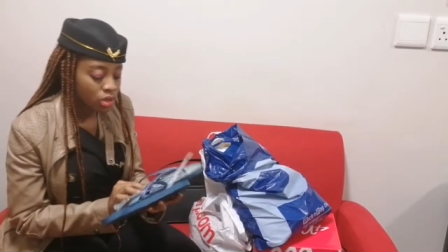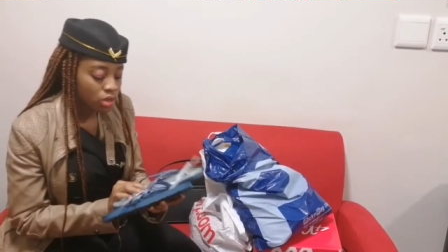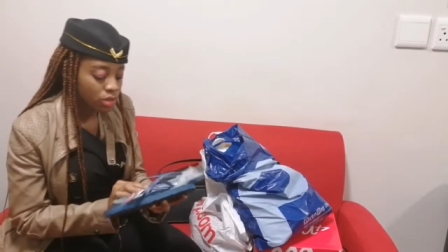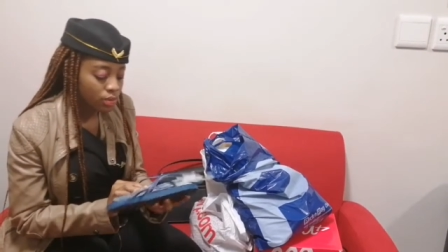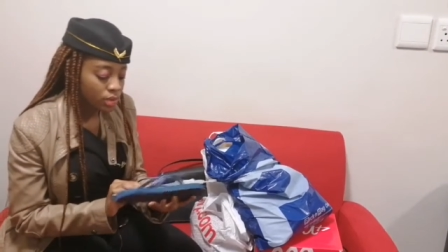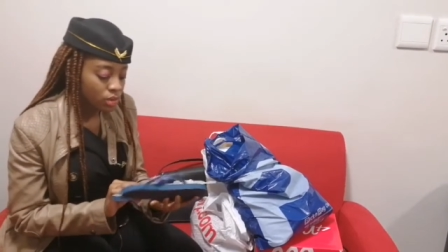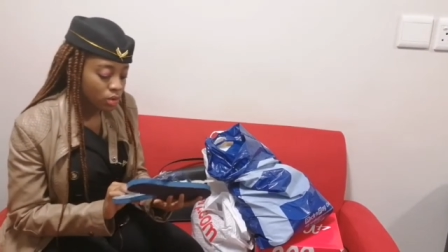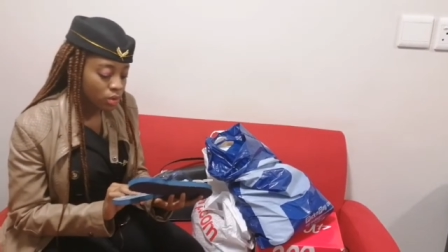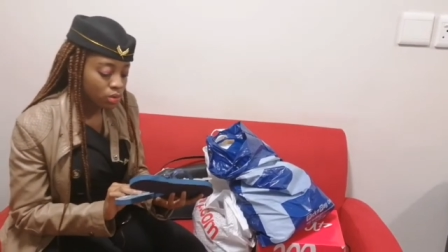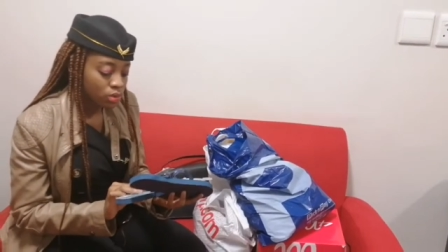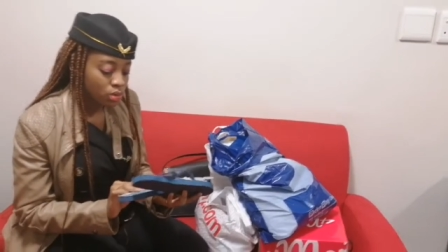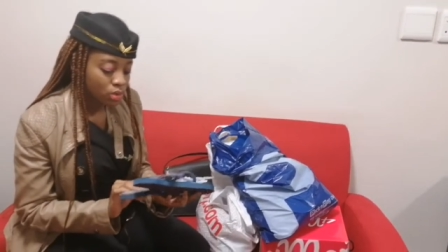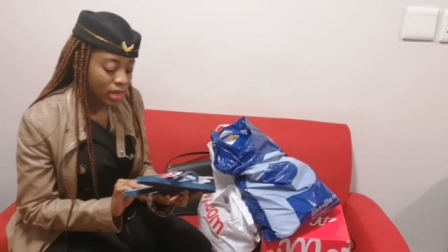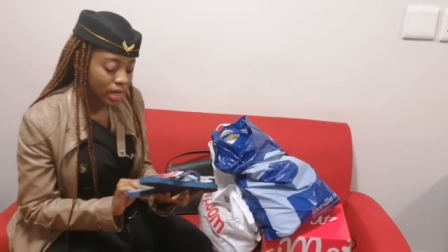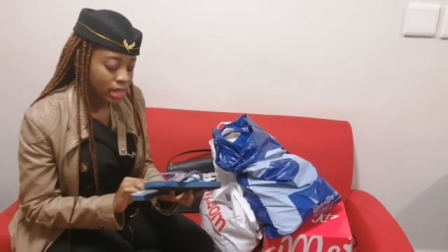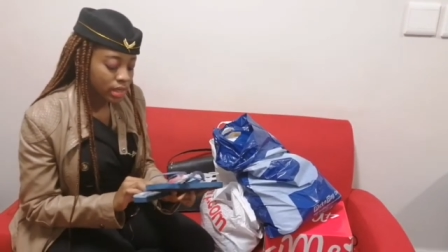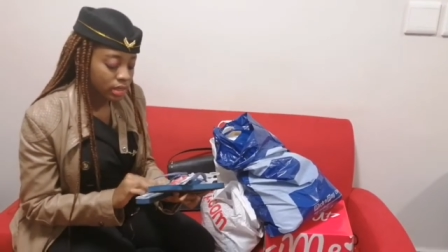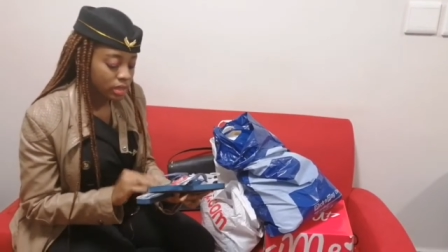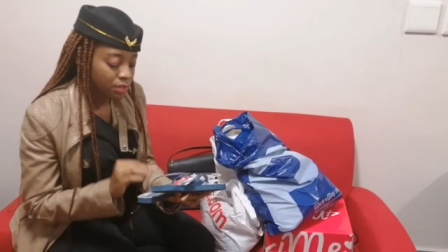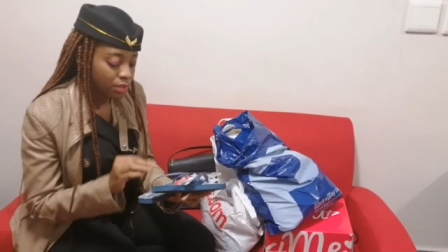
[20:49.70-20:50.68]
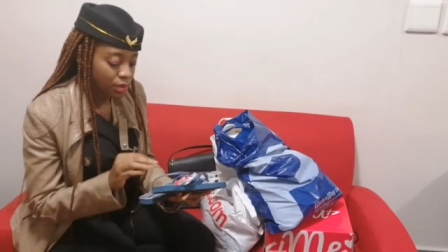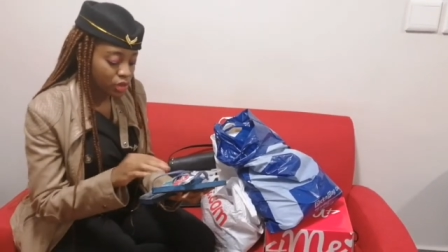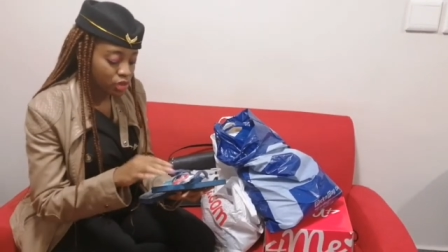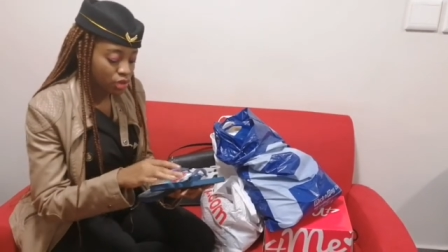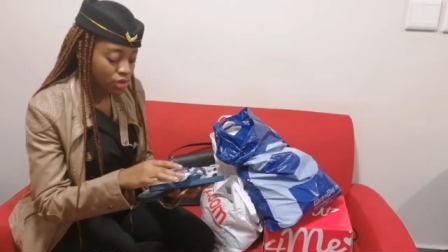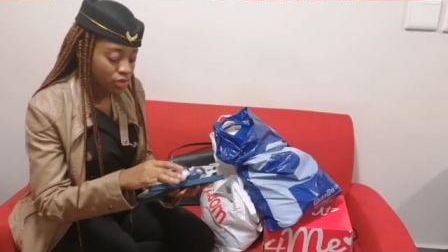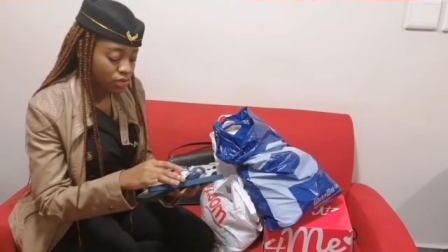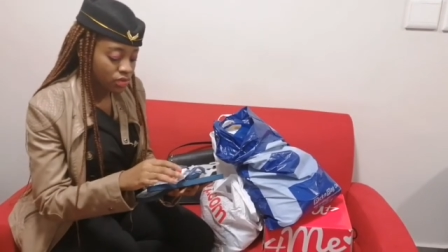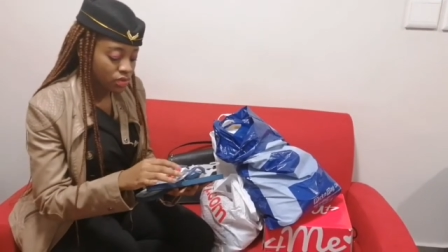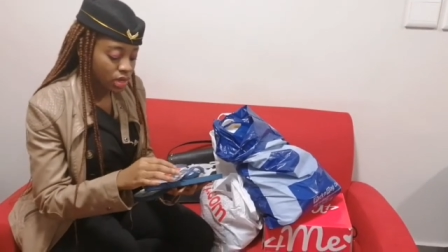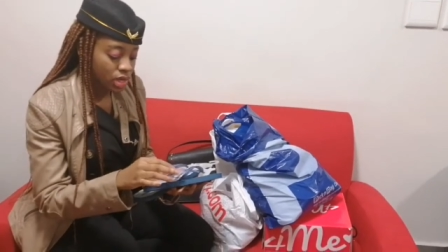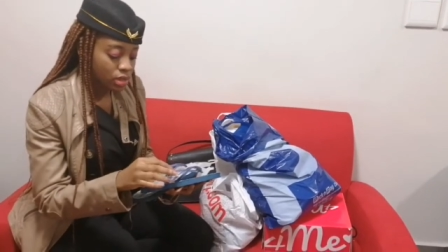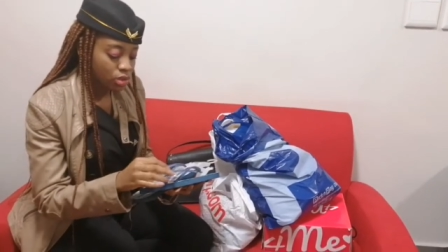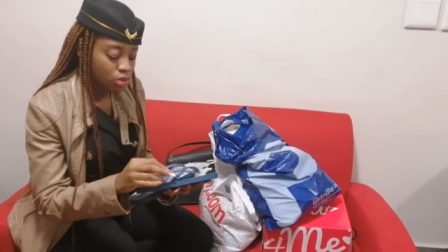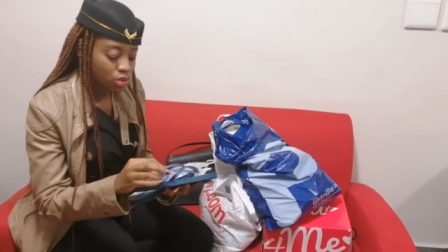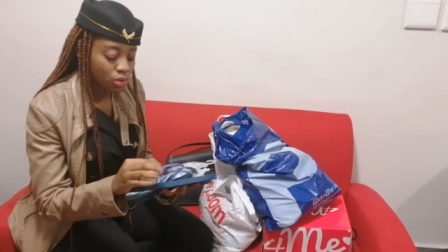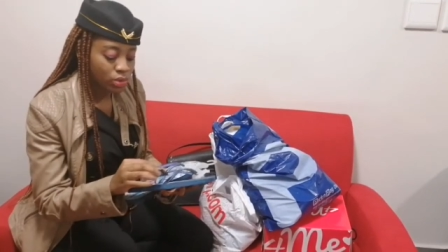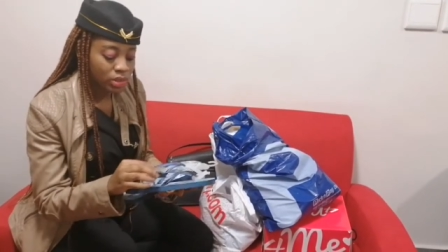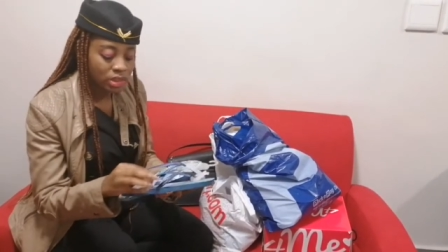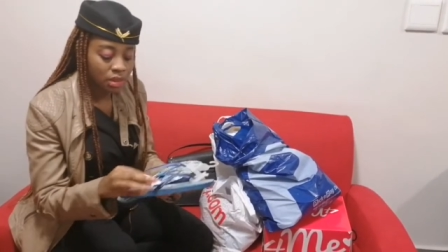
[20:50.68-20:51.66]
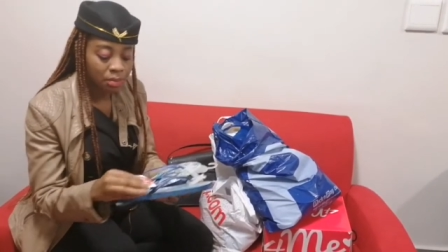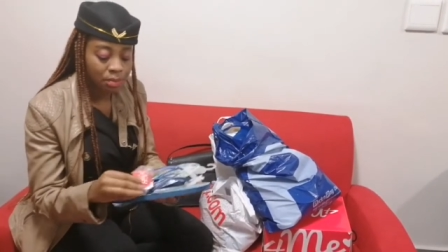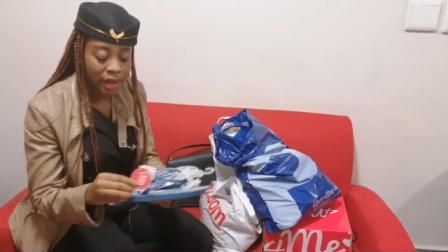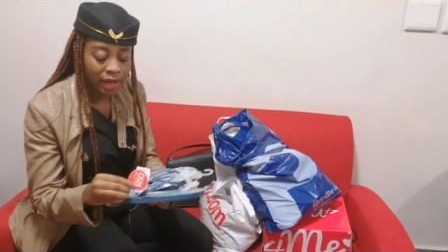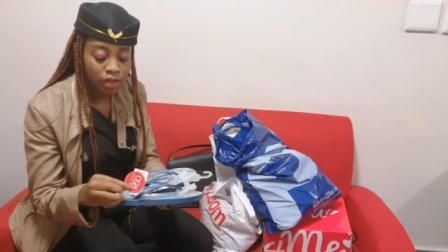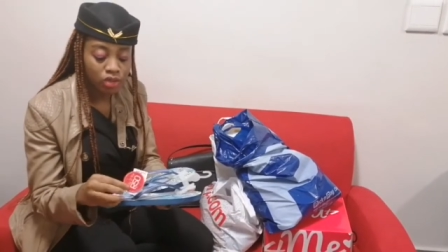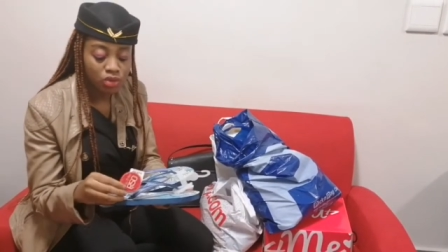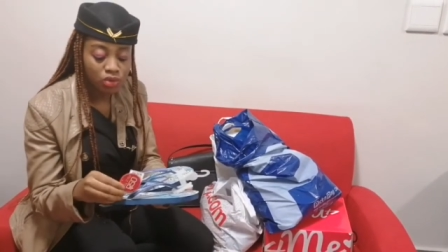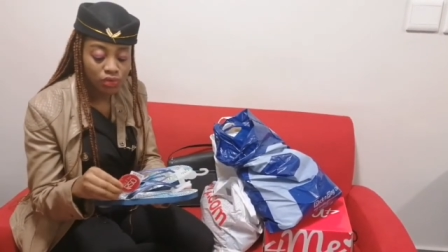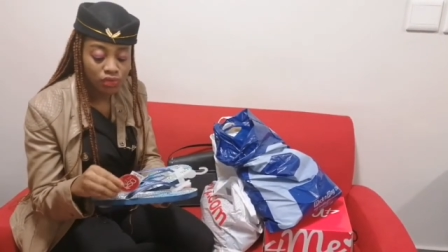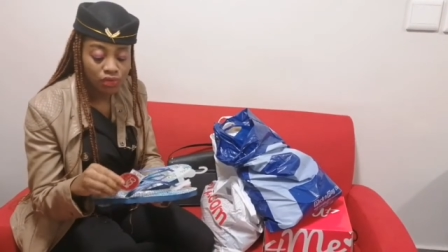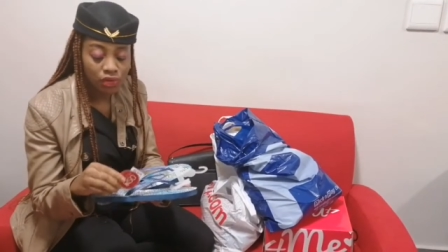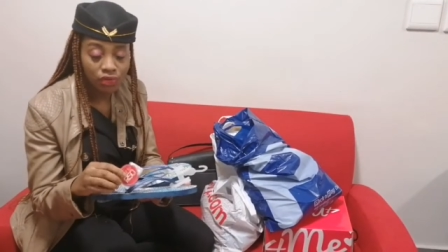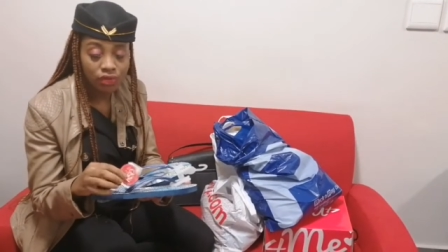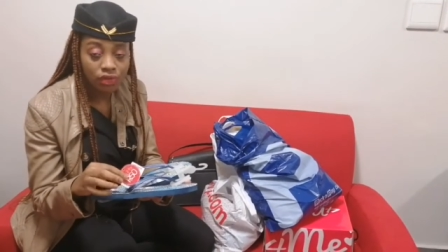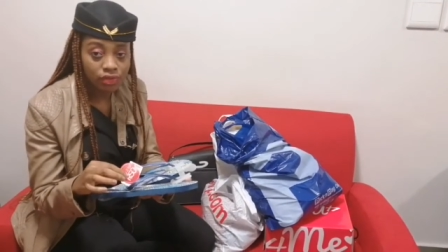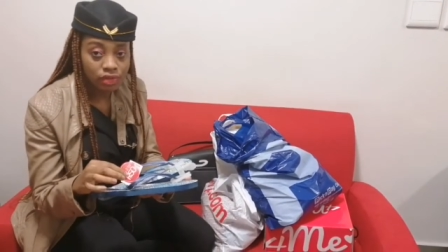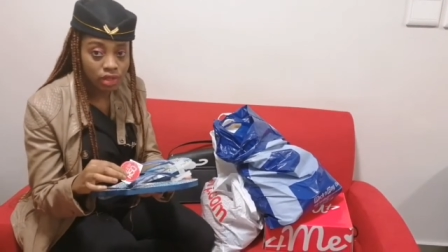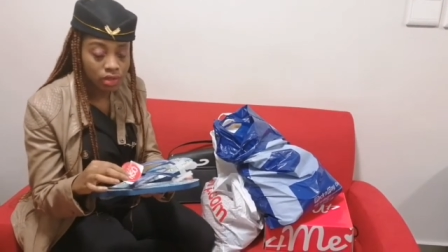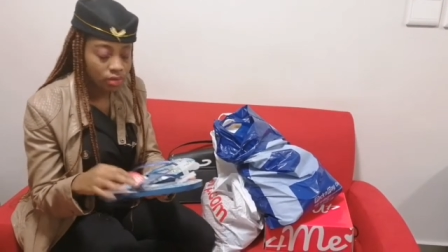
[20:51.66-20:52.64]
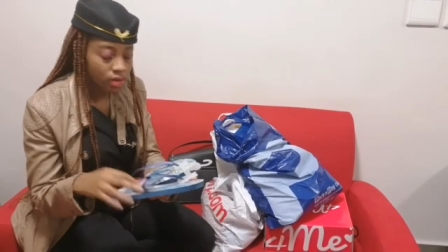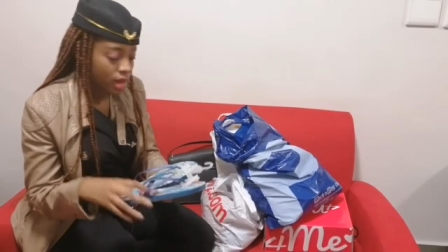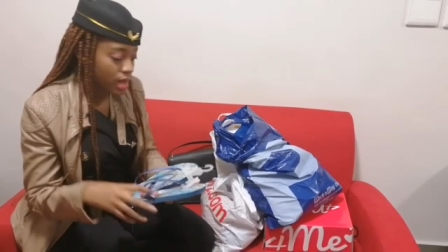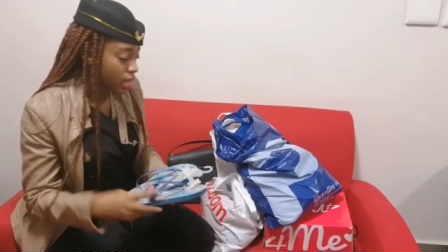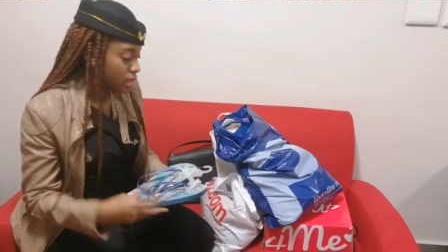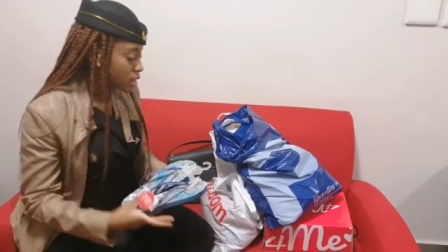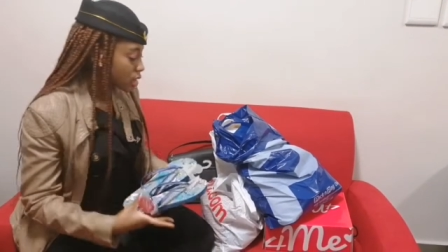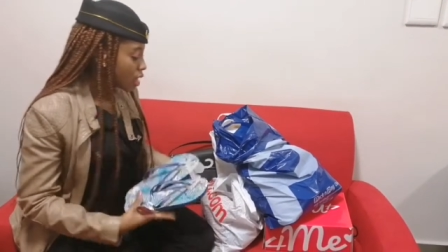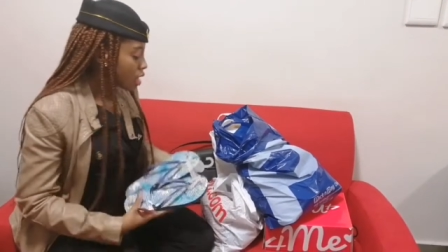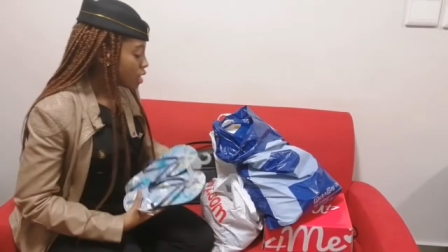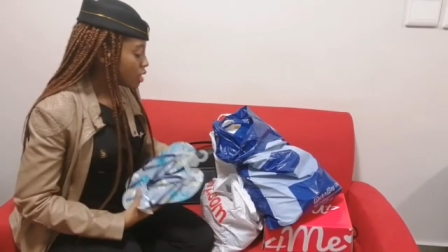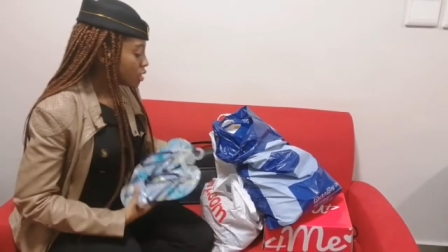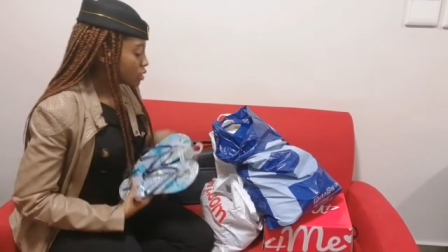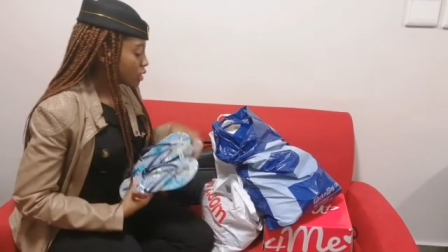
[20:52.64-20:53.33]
So there was also like a special thing, so it was a buy two for fifty rands.